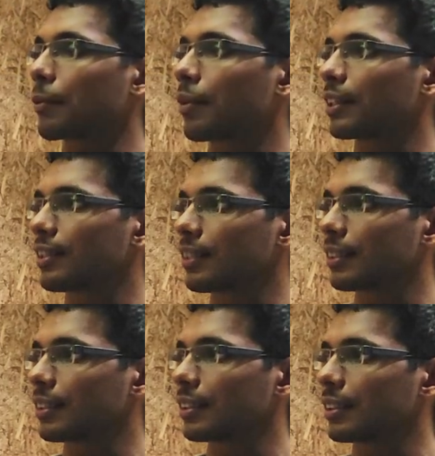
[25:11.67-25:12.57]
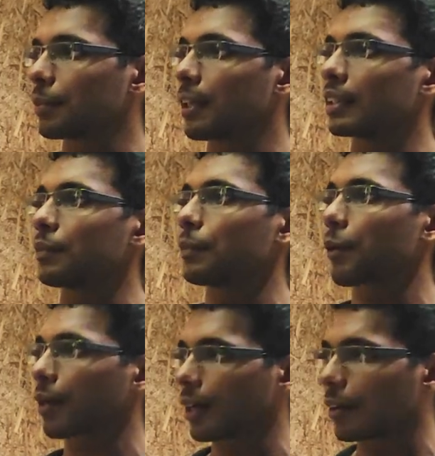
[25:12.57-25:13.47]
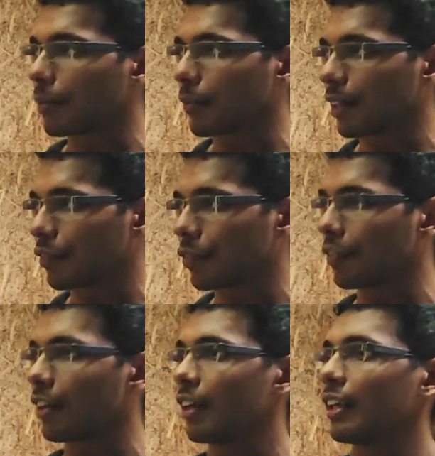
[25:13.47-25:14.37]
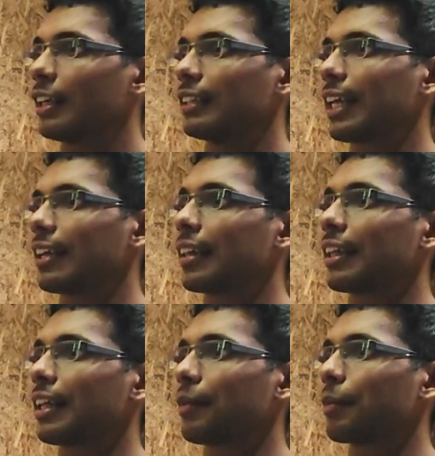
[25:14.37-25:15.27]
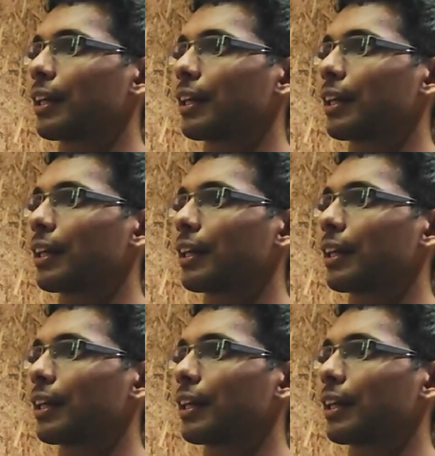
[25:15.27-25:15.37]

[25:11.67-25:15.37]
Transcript: upon its decisions based purely on belief, then it